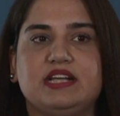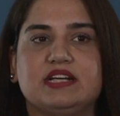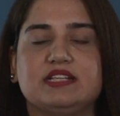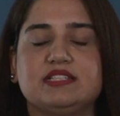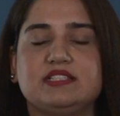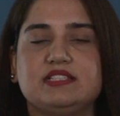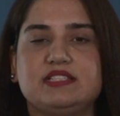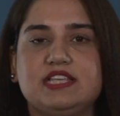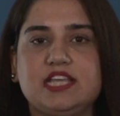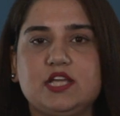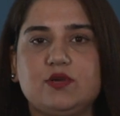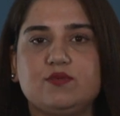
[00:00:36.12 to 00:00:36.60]
a
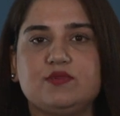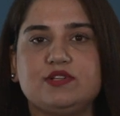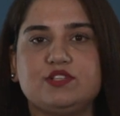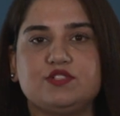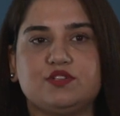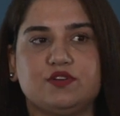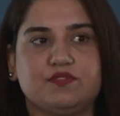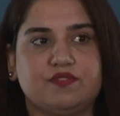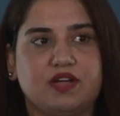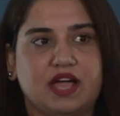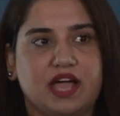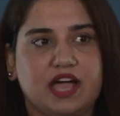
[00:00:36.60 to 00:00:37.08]
sequence
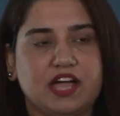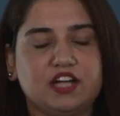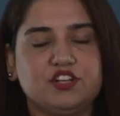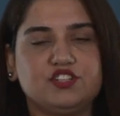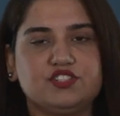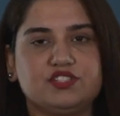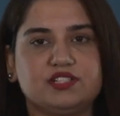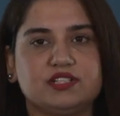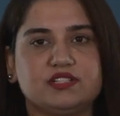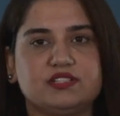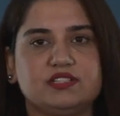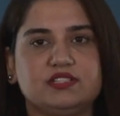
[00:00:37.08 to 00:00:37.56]
of
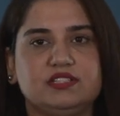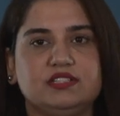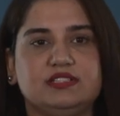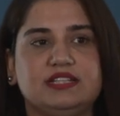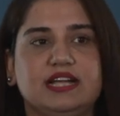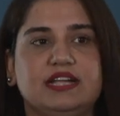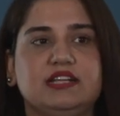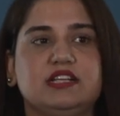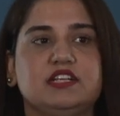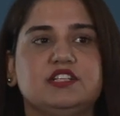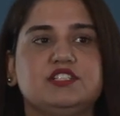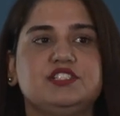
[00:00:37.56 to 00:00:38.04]
actions
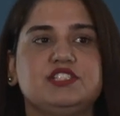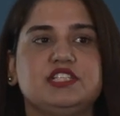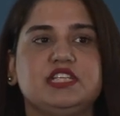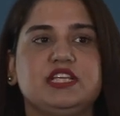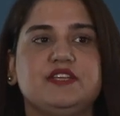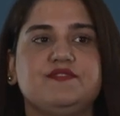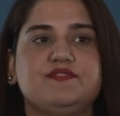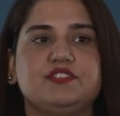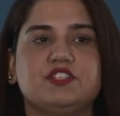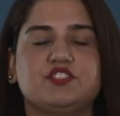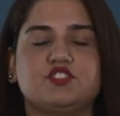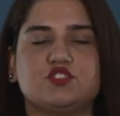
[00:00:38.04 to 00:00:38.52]
that
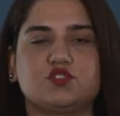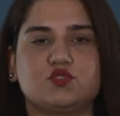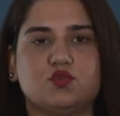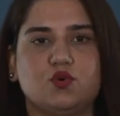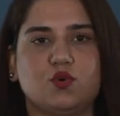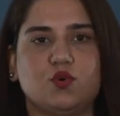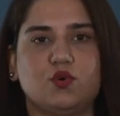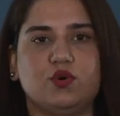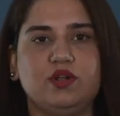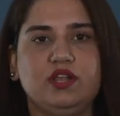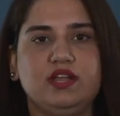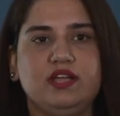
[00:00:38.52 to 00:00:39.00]
achieves its
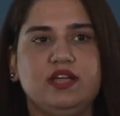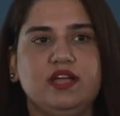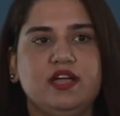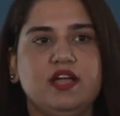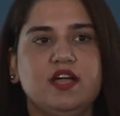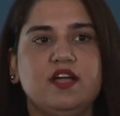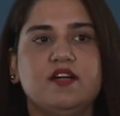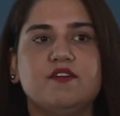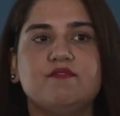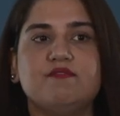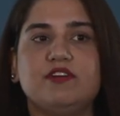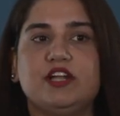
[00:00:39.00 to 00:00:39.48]
goal
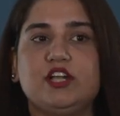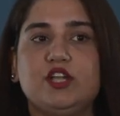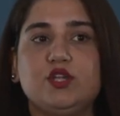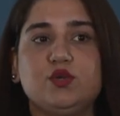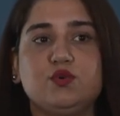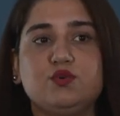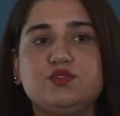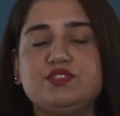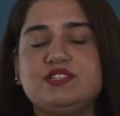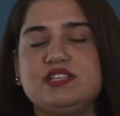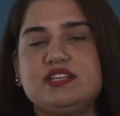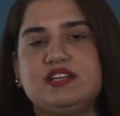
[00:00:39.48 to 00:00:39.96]
when
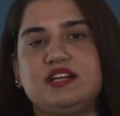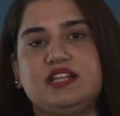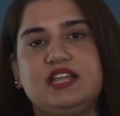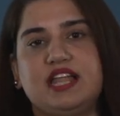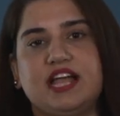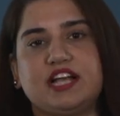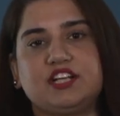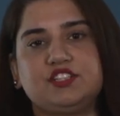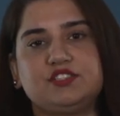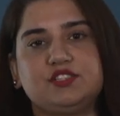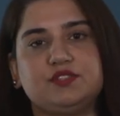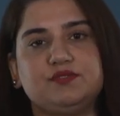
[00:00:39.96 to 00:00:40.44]
no single
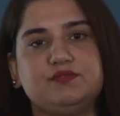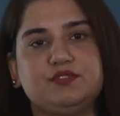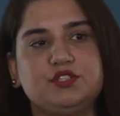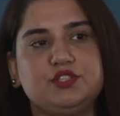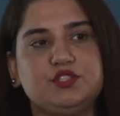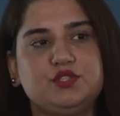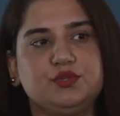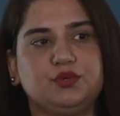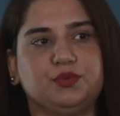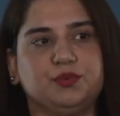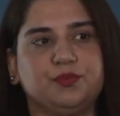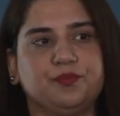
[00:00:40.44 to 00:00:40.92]
action will
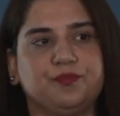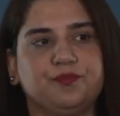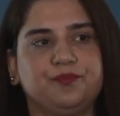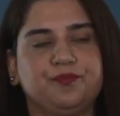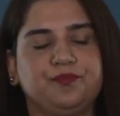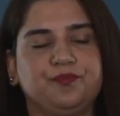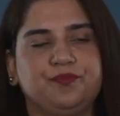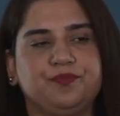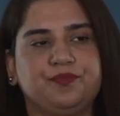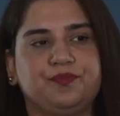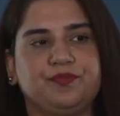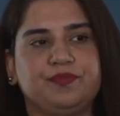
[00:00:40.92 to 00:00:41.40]
do.
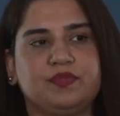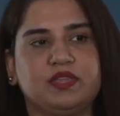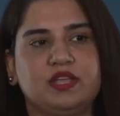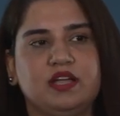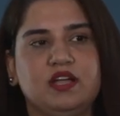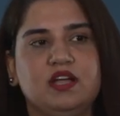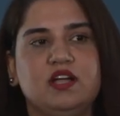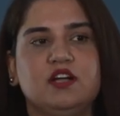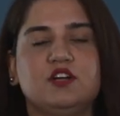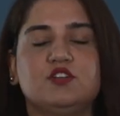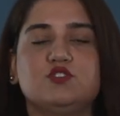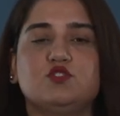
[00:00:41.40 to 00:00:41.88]

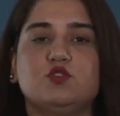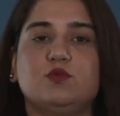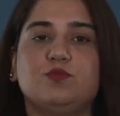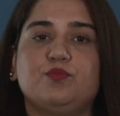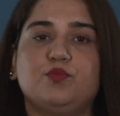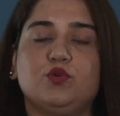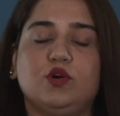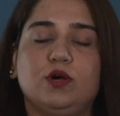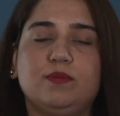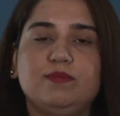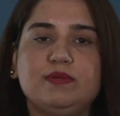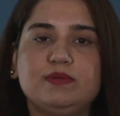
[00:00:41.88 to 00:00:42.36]
So
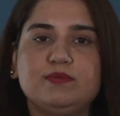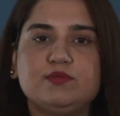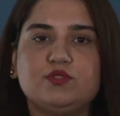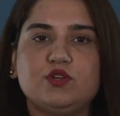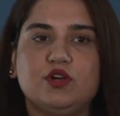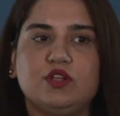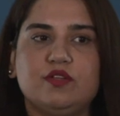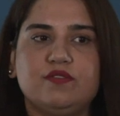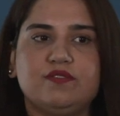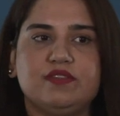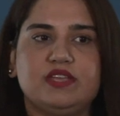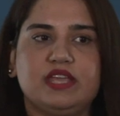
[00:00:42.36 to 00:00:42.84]
problem
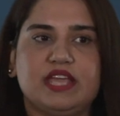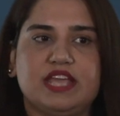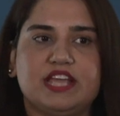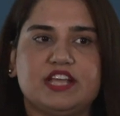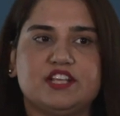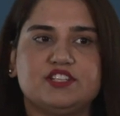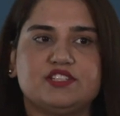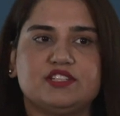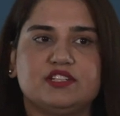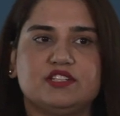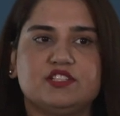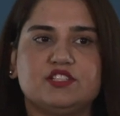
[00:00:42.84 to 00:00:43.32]
solving
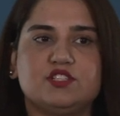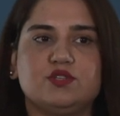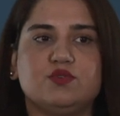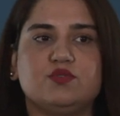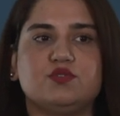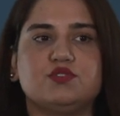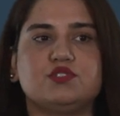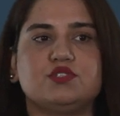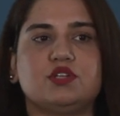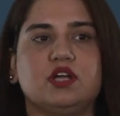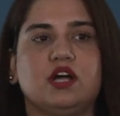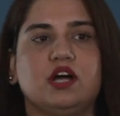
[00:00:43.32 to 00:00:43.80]
agents
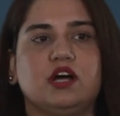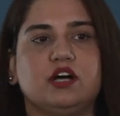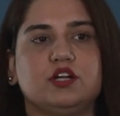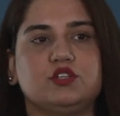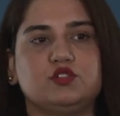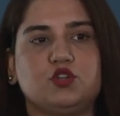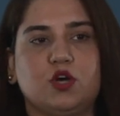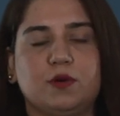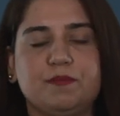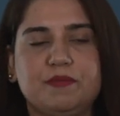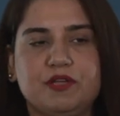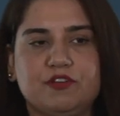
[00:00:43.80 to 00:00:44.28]
use
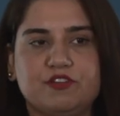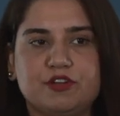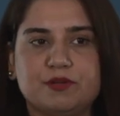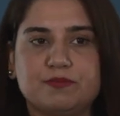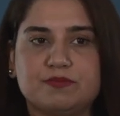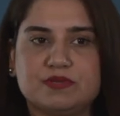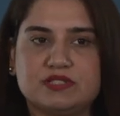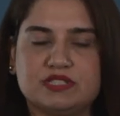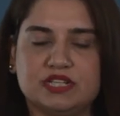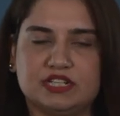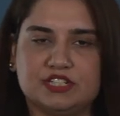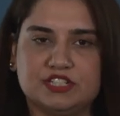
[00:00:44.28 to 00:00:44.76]
atomic
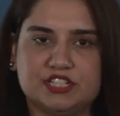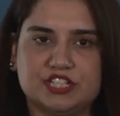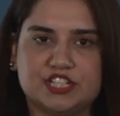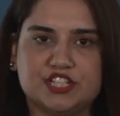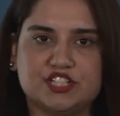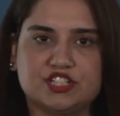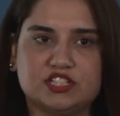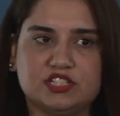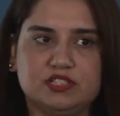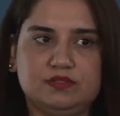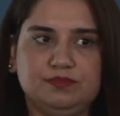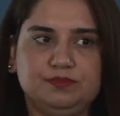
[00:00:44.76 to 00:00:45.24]

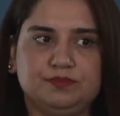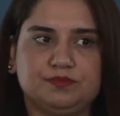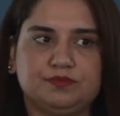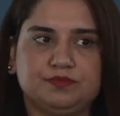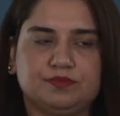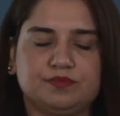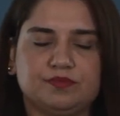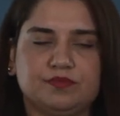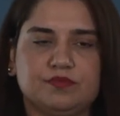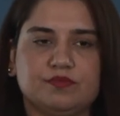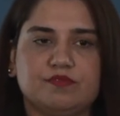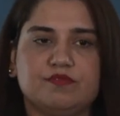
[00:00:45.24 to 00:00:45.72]
representation
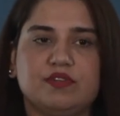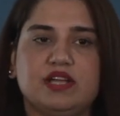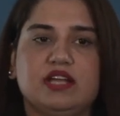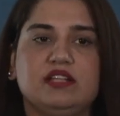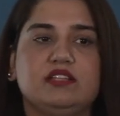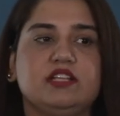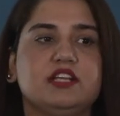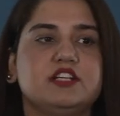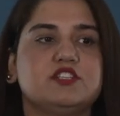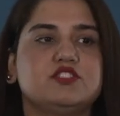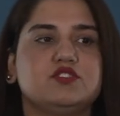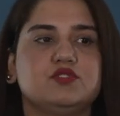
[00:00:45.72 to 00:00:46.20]
where
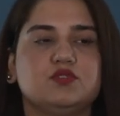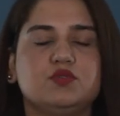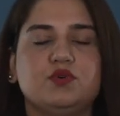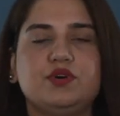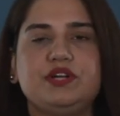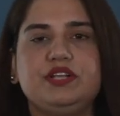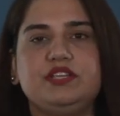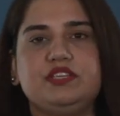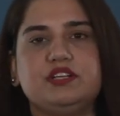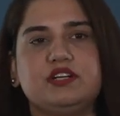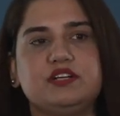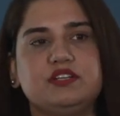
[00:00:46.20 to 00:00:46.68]
there is no
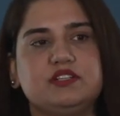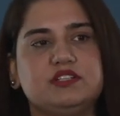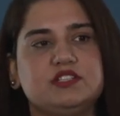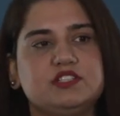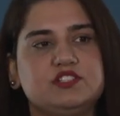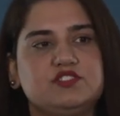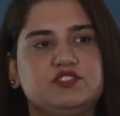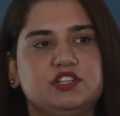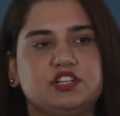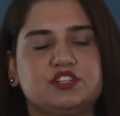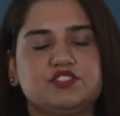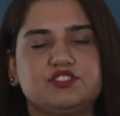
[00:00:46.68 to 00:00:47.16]
internal
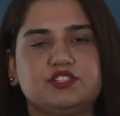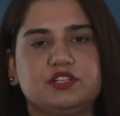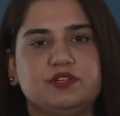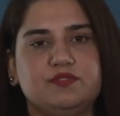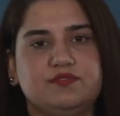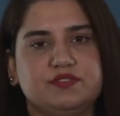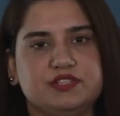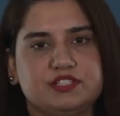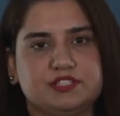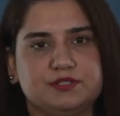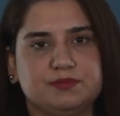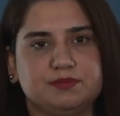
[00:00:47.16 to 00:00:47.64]
structure
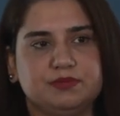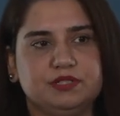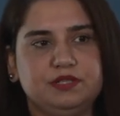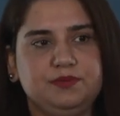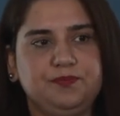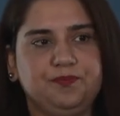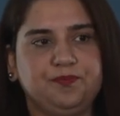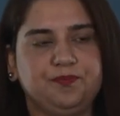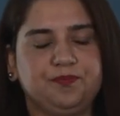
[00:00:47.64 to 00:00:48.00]
visible.